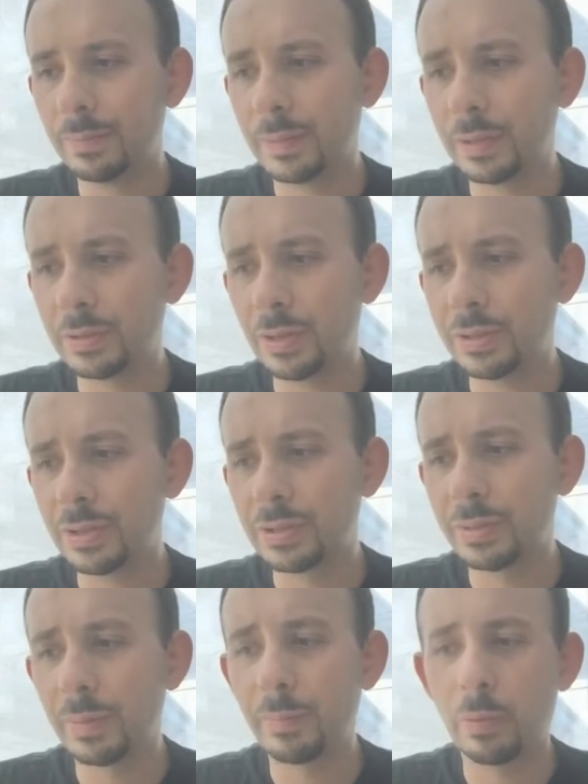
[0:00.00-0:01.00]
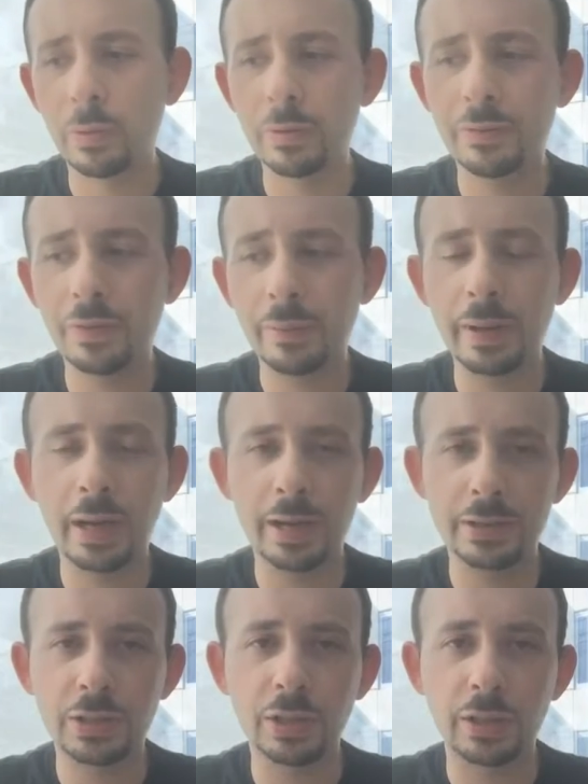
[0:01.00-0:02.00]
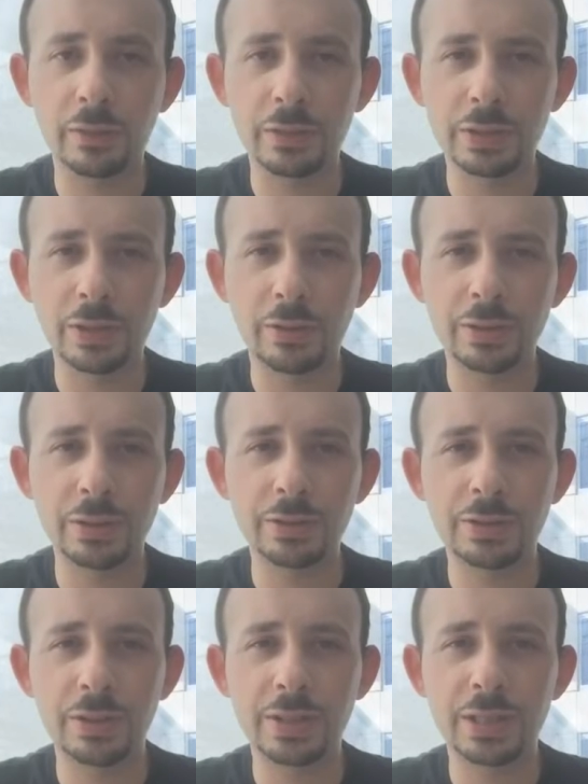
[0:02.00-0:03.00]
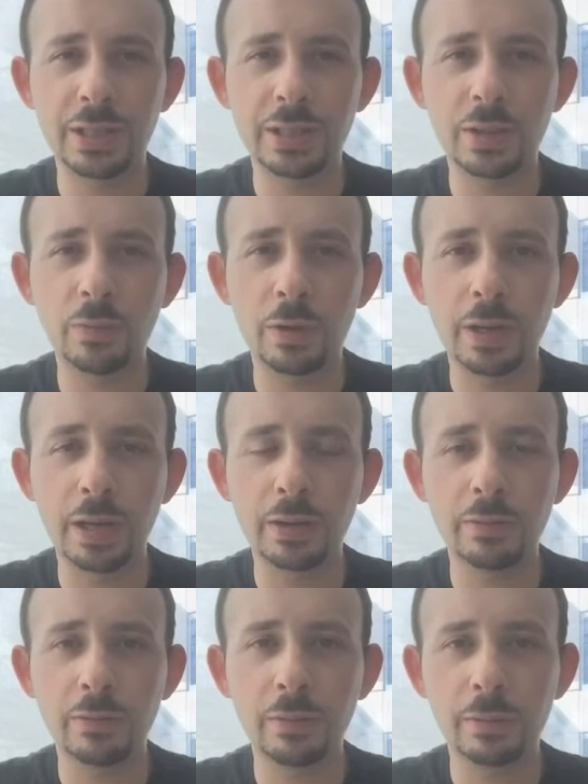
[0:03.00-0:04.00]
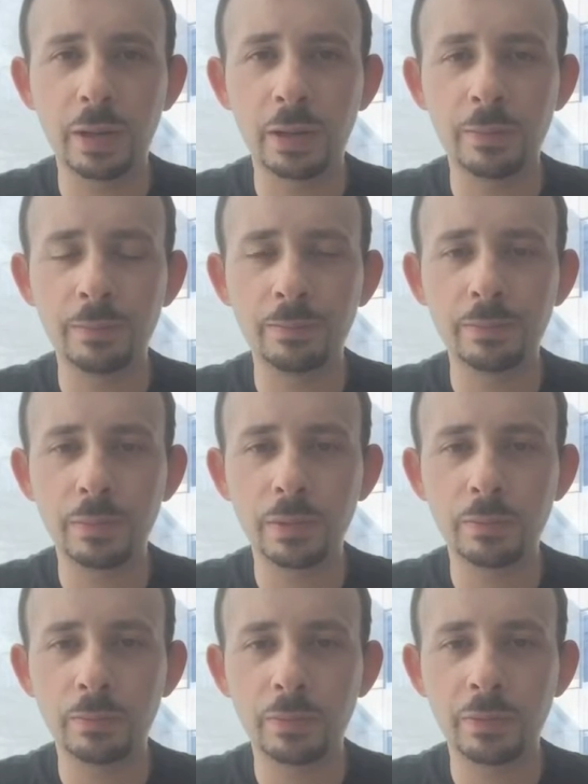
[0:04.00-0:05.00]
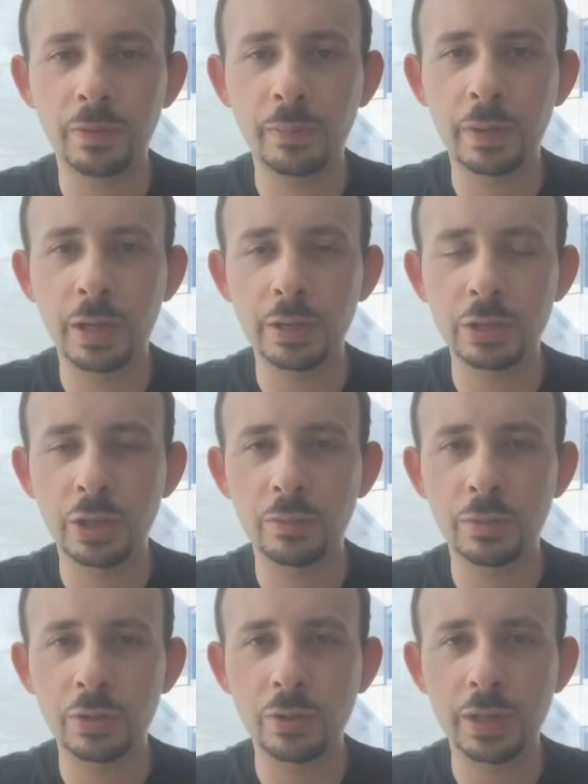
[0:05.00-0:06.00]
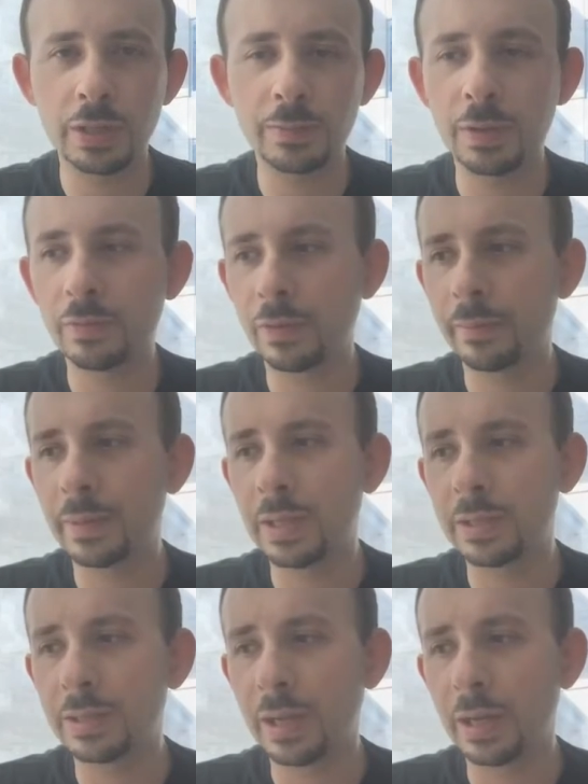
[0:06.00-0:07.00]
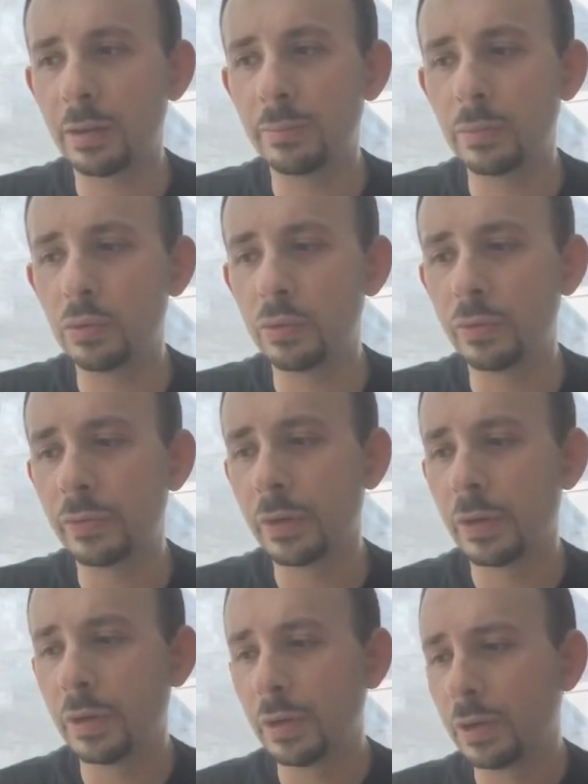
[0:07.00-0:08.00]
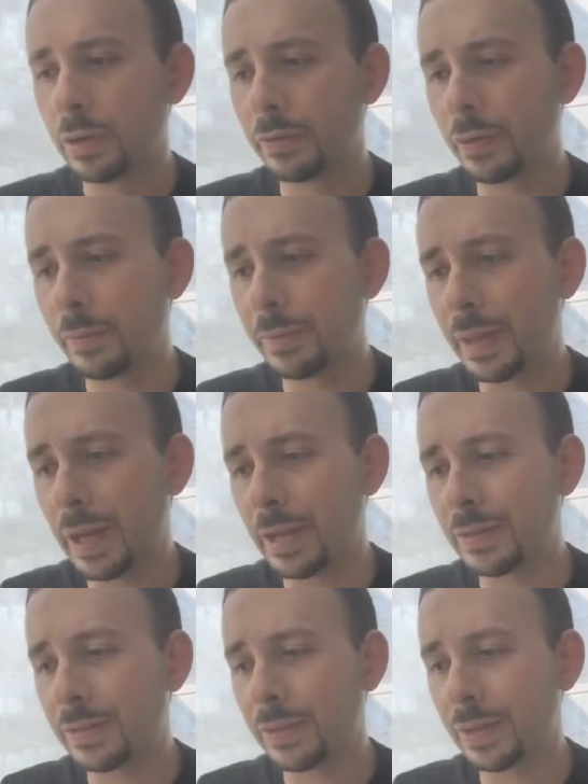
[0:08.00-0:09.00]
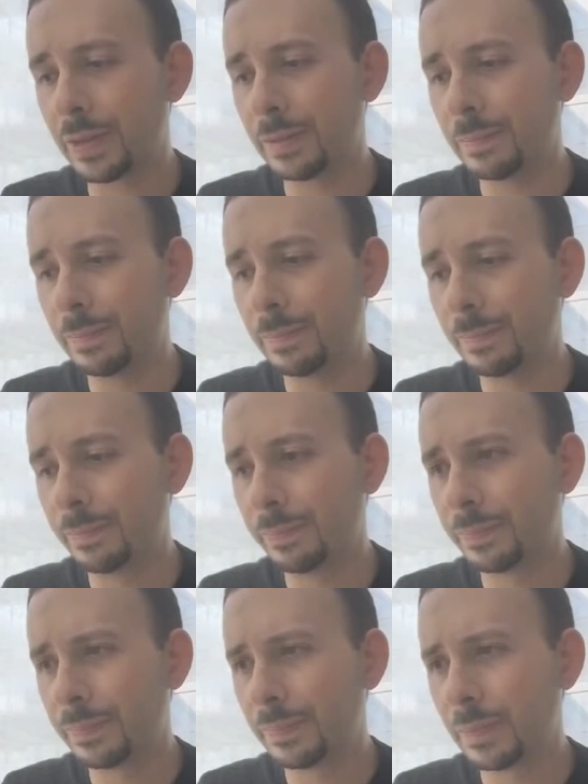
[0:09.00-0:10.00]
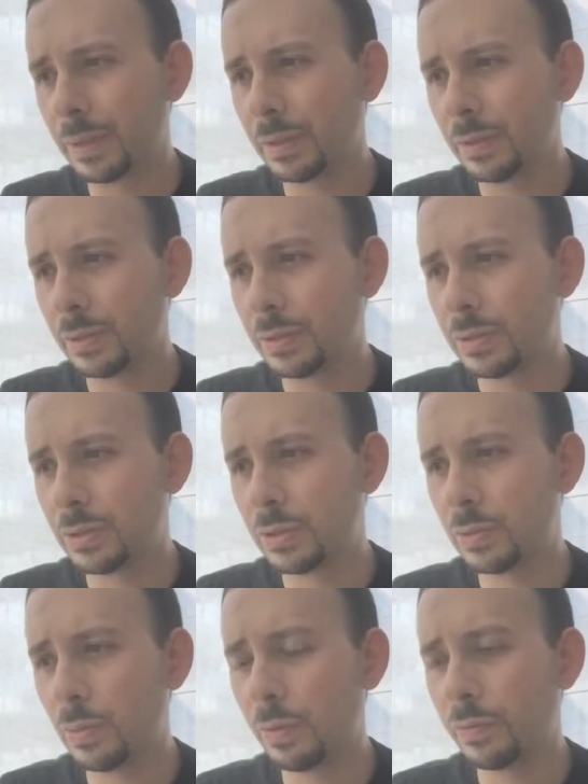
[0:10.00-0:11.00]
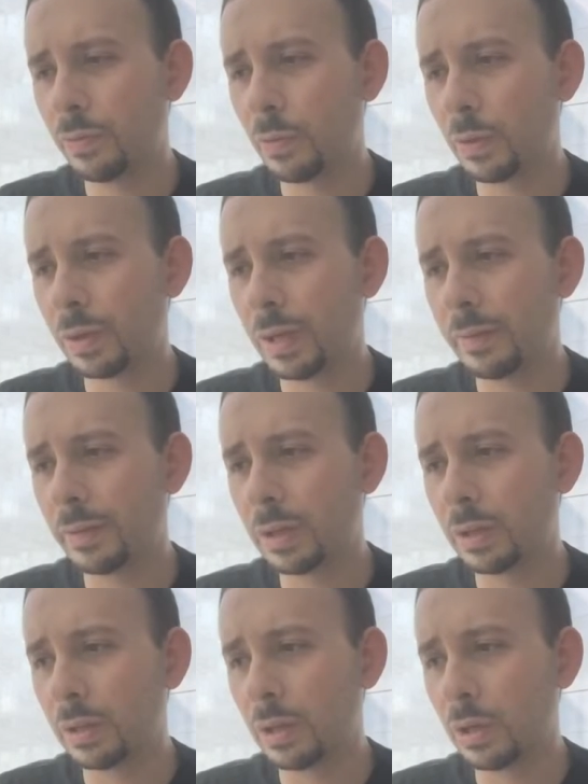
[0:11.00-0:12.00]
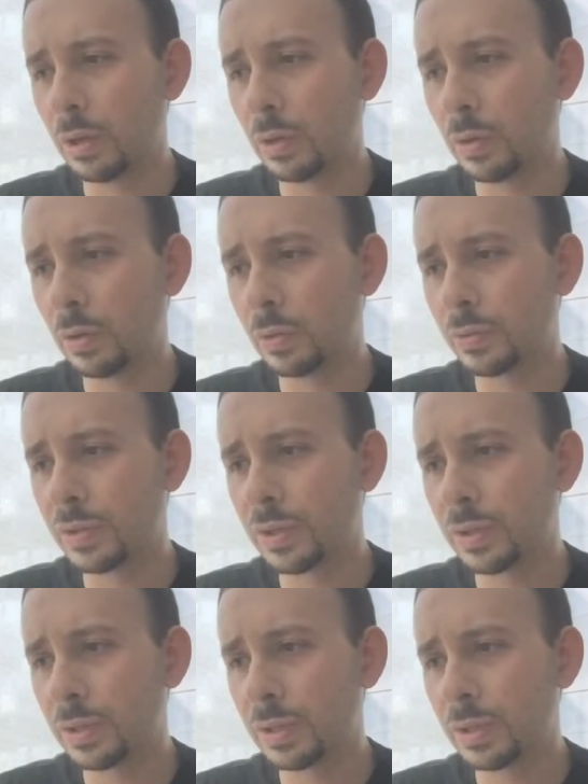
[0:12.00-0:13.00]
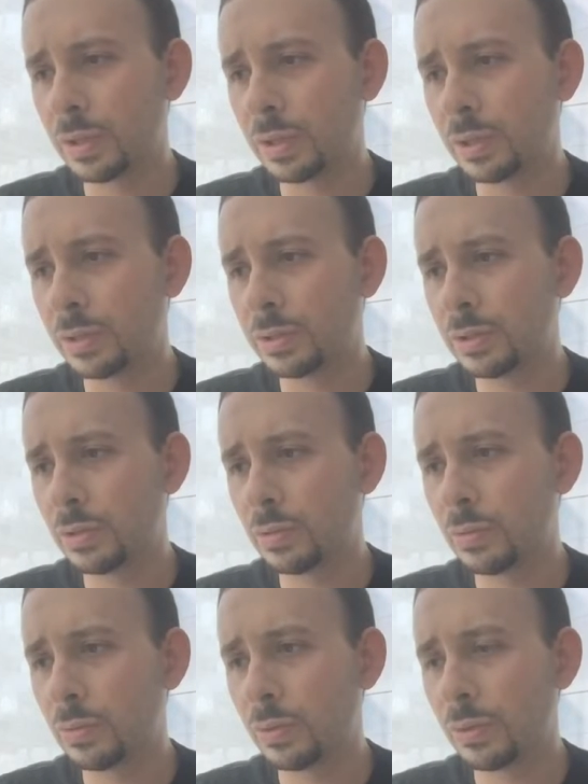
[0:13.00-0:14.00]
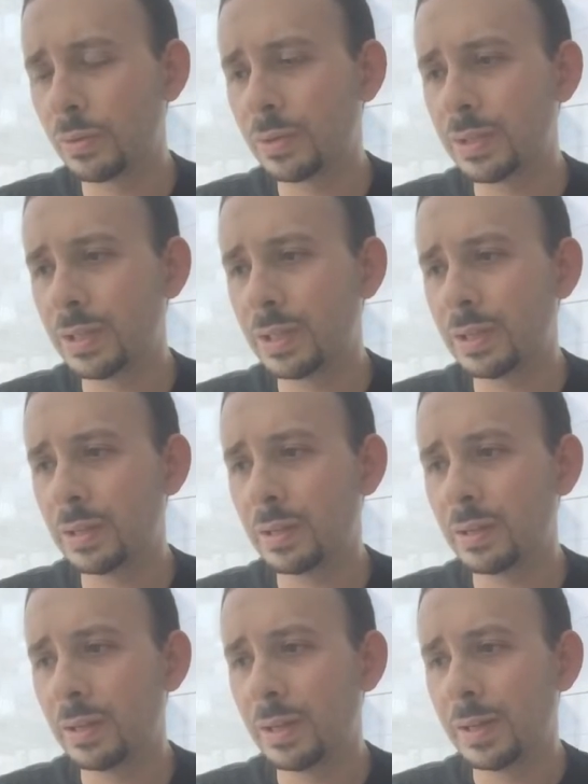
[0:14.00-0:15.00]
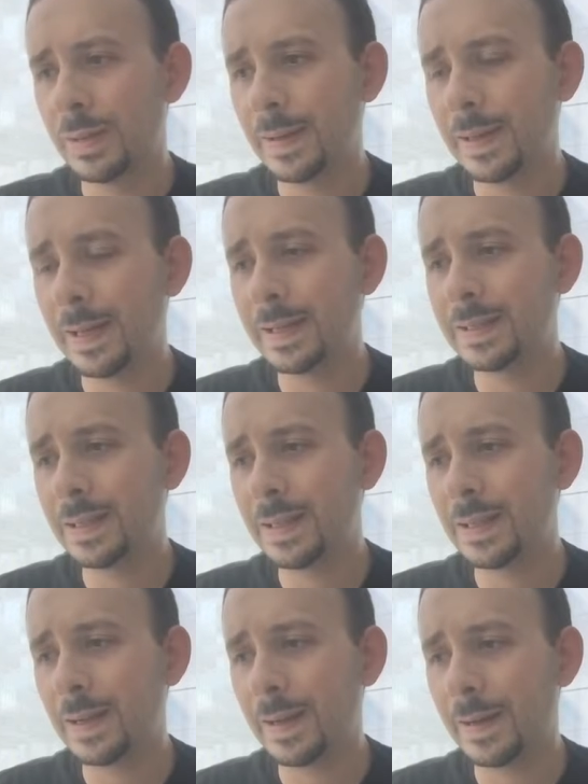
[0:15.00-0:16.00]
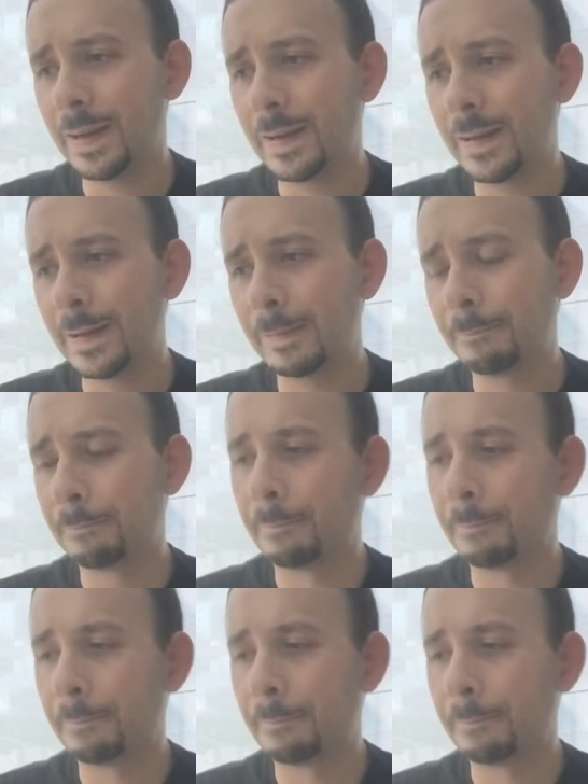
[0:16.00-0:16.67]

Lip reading: There's also some important Fibonacci levels there. It's also the 61.8 Fibonacci retracement from the entire move from that 204.11 low to the 213.18 high.